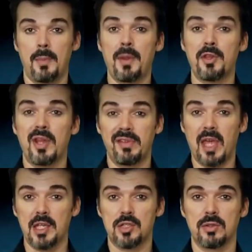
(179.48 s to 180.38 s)
About the
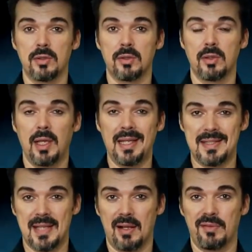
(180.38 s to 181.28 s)
navigation
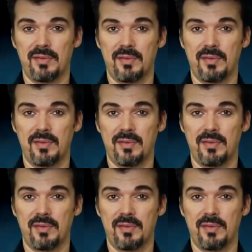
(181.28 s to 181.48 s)
itself,